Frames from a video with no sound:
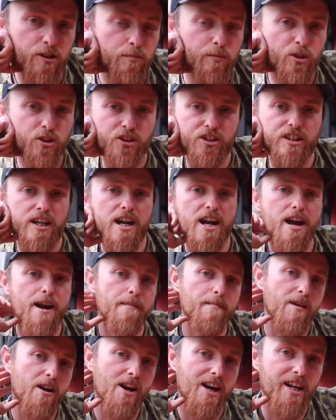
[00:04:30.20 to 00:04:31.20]
As much as I
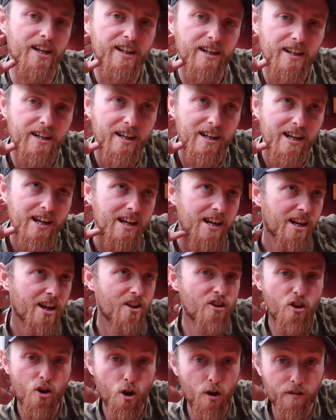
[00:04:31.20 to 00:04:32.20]
am
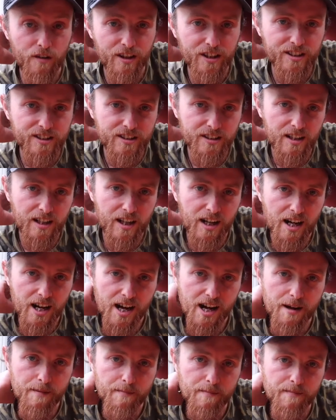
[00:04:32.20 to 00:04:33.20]
like nervous, I
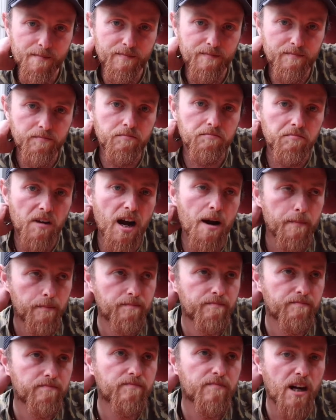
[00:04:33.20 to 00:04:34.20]
am
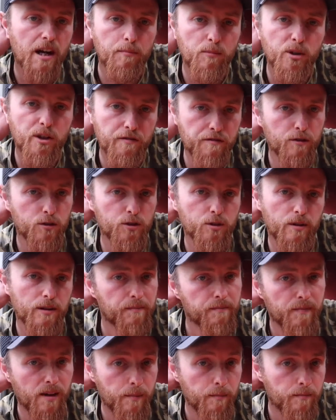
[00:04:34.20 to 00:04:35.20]
I'm I'm looking forward to
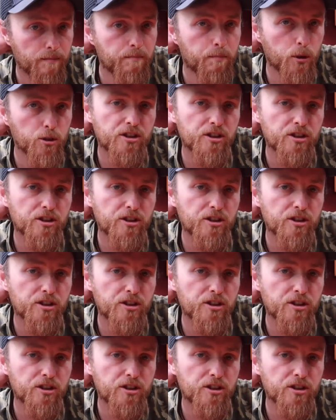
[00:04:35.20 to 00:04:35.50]
it.